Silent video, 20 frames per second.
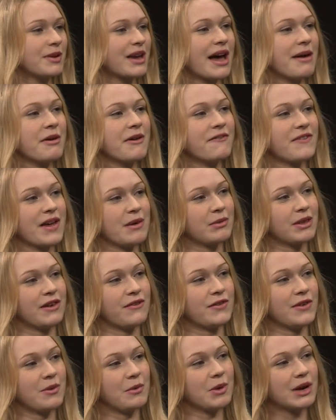become a family
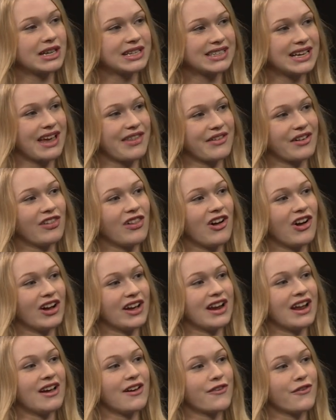if you work together
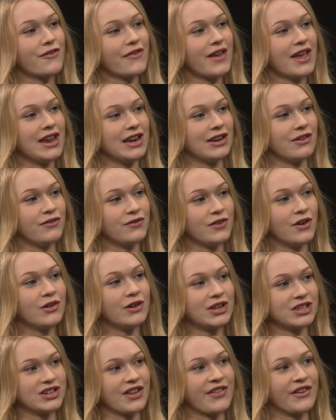long enough and you've
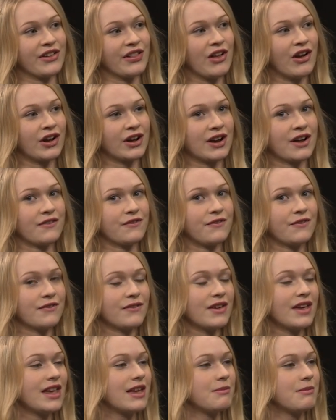known each other long enough.
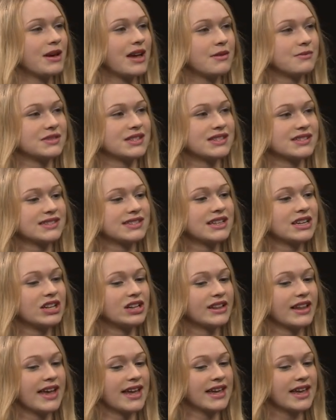It becomes this
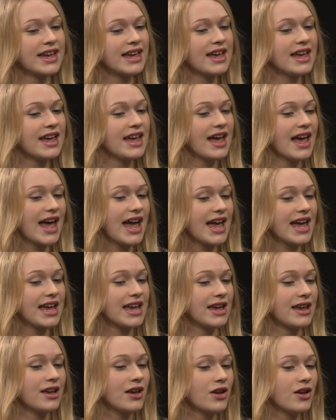little, like,
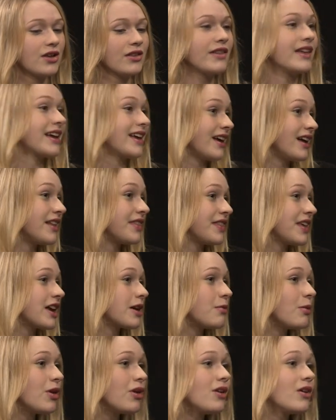hey, like,
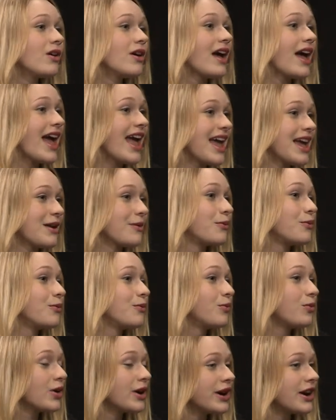unthinkable. Hey,
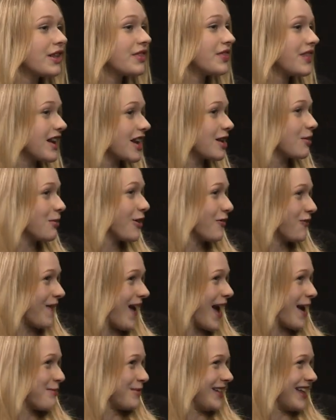we're an unthinkable
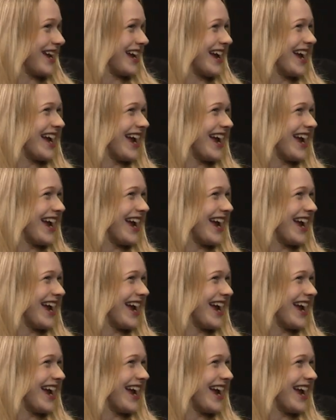family.